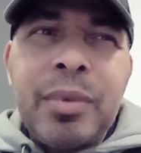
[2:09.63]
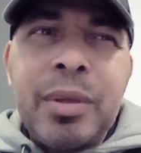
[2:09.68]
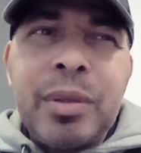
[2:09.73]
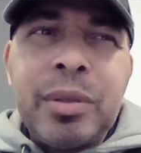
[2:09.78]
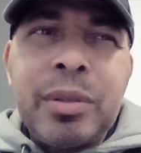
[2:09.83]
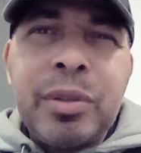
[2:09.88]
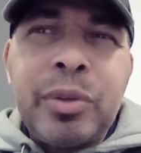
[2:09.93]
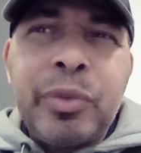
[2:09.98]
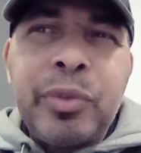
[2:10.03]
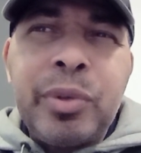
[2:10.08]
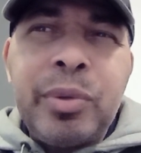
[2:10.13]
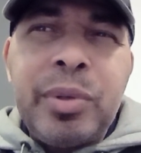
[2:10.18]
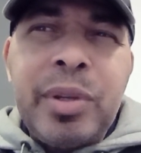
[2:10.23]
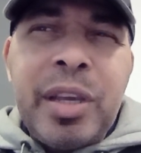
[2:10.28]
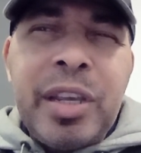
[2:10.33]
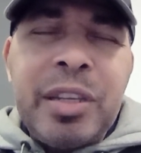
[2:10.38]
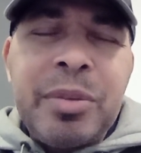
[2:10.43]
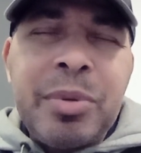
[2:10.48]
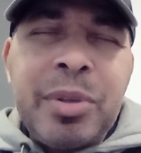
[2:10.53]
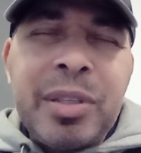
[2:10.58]
a few
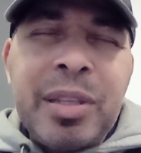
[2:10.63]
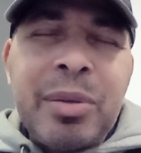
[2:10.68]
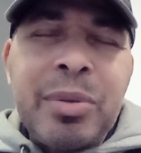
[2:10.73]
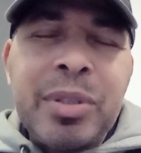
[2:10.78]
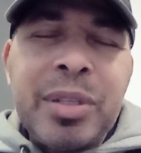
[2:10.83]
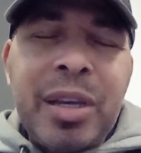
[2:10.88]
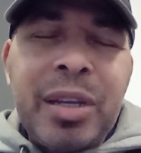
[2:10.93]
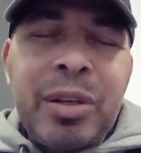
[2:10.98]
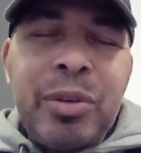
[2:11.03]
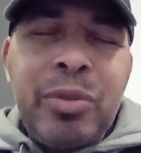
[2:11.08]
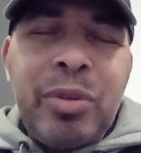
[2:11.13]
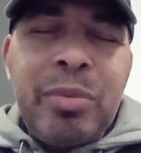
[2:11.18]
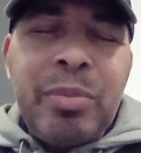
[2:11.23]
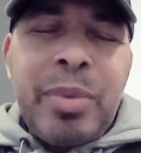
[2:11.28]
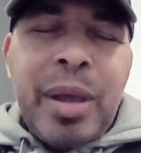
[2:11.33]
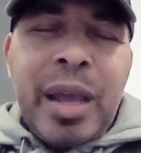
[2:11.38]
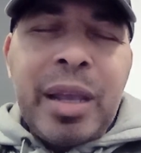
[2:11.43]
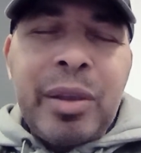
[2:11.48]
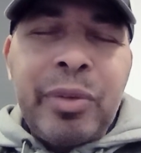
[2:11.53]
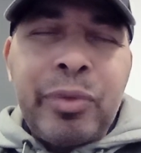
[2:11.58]
days because I was kind of going
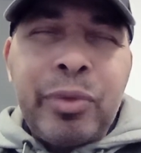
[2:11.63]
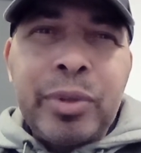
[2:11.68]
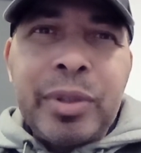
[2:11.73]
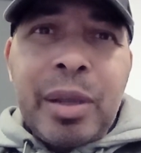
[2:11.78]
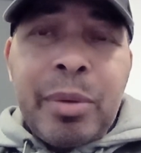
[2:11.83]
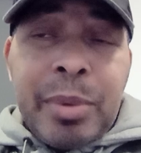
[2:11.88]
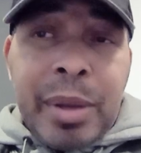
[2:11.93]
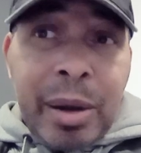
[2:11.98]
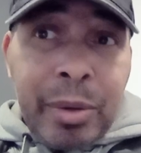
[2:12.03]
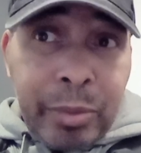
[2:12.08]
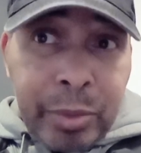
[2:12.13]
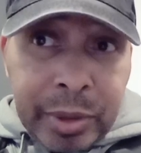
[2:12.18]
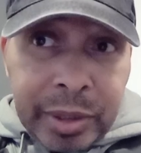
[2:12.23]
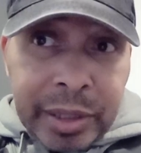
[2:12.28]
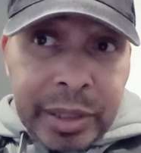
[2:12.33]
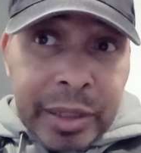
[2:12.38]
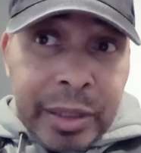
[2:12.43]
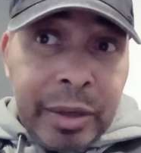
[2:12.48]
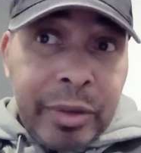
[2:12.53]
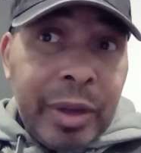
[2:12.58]
back and forth. I mean, I
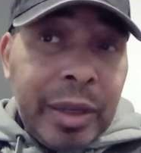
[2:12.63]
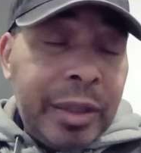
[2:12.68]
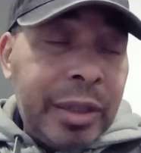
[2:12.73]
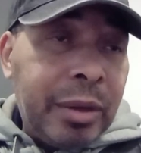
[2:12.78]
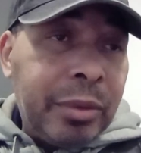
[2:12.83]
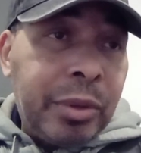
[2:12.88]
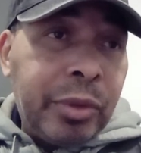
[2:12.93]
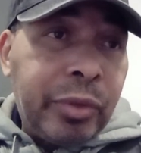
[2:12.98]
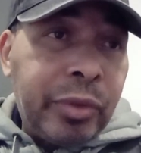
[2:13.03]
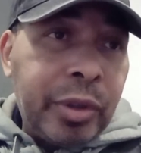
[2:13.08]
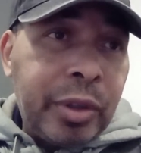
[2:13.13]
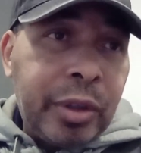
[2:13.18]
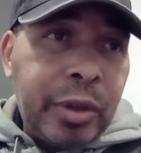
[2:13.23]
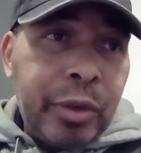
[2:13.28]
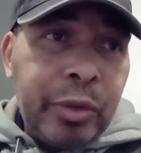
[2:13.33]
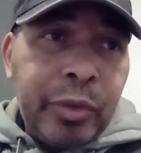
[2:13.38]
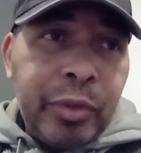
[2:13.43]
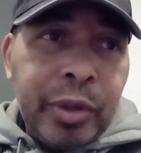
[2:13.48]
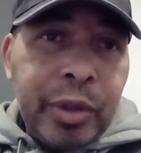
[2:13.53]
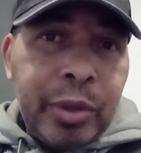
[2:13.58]
love the Funko
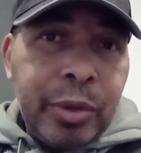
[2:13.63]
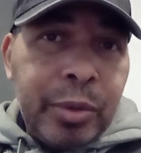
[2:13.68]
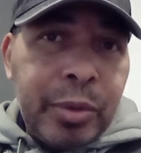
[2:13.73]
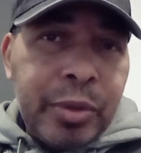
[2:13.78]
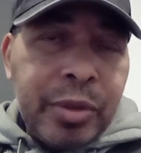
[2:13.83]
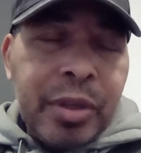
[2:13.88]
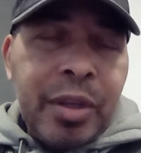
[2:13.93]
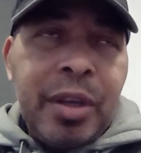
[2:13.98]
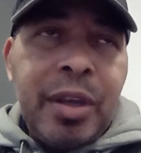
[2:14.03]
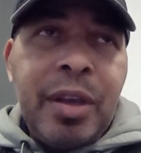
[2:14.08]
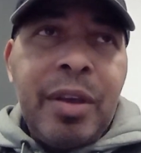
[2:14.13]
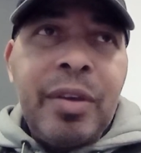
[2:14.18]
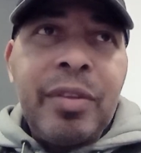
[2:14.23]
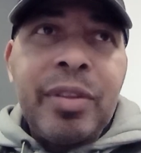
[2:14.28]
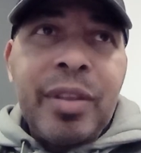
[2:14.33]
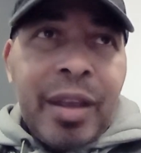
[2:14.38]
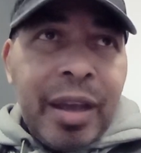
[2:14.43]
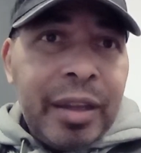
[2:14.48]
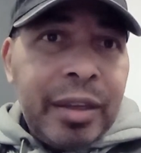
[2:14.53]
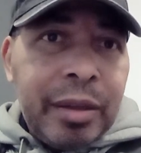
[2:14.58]
figures.
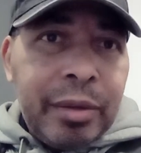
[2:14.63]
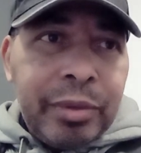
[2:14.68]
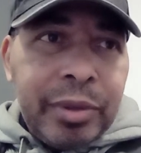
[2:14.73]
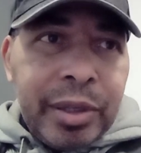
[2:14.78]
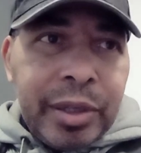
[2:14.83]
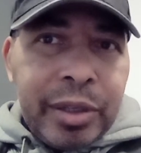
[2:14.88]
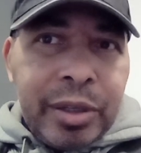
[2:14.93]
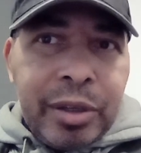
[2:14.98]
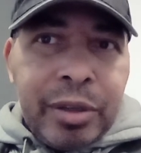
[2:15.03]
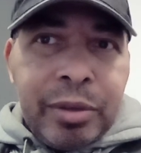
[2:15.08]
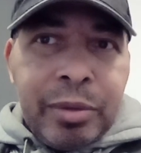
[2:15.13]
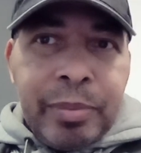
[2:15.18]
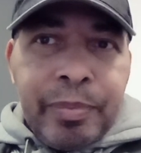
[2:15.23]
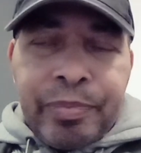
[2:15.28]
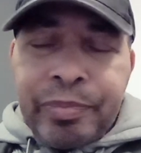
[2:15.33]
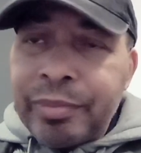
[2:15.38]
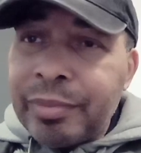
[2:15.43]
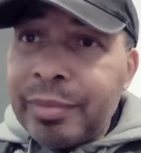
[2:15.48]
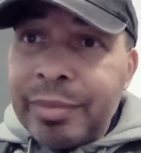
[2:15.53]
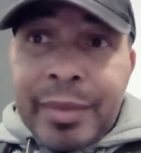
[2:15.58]
I love Lego.
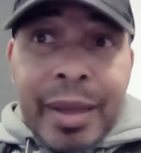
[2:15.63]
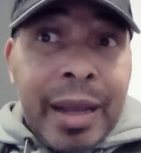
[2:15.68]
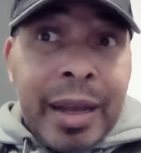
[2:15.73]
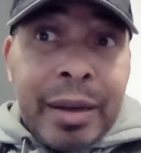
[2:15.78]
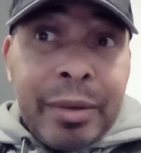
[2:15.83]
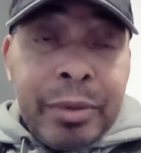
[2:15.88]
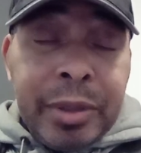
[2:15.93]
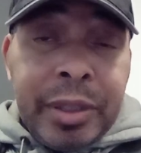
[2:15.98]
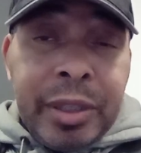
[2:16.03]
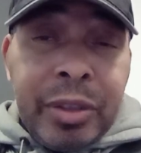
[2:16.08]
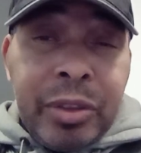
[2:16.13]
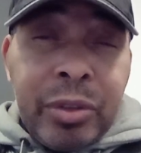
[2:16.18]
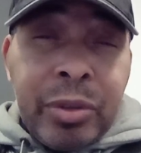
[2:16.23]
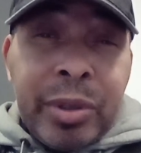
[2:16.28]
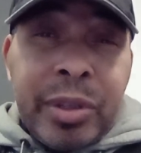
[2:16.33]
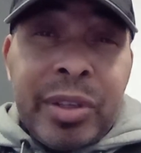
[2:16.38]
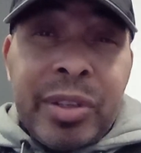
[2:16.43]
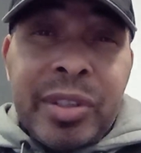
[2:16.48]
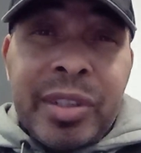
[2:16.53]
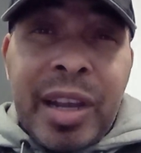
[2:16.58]
I really enjoyed
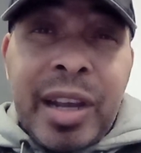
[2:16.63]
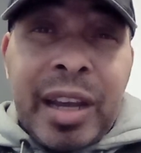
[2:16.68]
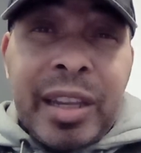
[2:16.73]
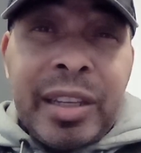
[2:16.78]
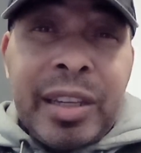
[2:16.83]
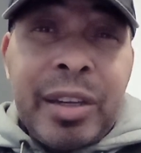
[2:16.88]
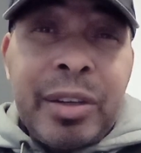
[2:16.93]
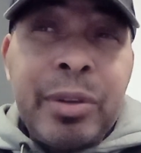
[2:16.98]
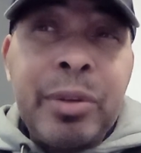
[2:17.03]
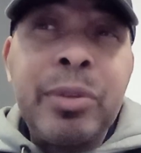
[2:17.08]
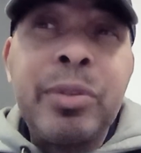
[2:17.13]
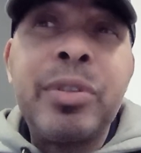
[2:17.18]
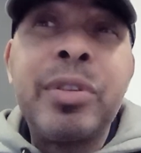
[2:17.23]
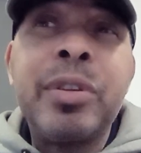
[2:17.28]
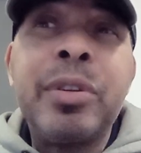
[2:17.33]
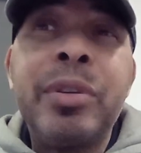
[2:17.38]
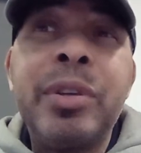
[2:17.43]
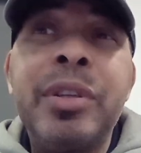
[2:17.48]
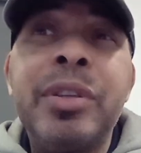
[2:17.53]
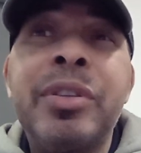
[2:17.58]
the Skylanders
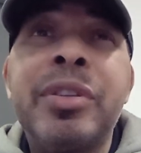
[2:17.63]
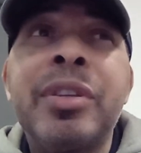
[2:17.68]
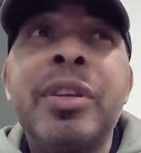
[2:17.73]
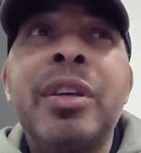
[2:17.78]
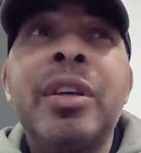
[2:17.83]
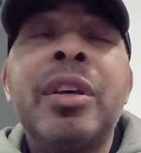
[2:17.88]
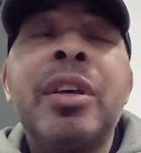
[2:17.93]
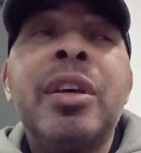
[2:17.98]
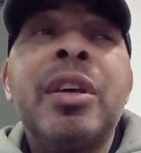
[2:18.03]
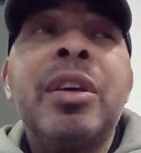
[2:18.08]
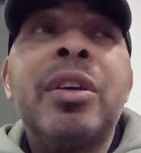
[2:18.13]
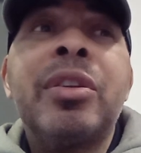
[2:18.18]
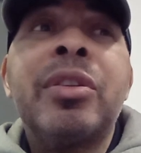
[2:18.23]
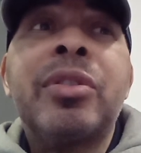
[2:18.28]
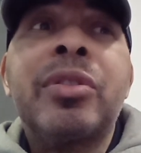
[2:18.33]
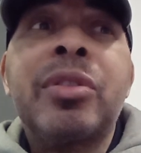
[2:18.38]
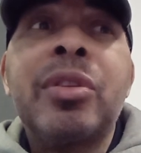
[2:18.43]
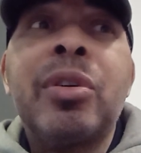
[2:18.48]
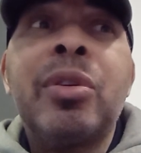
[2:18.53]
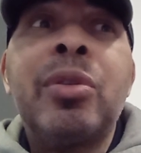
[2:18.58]
series.
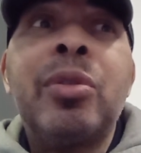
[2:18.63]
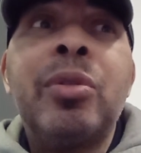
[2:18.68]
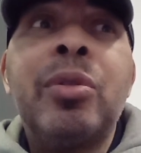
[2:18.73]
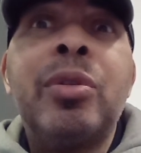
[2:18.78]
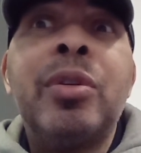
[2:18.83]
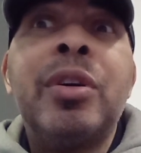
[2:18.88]
So,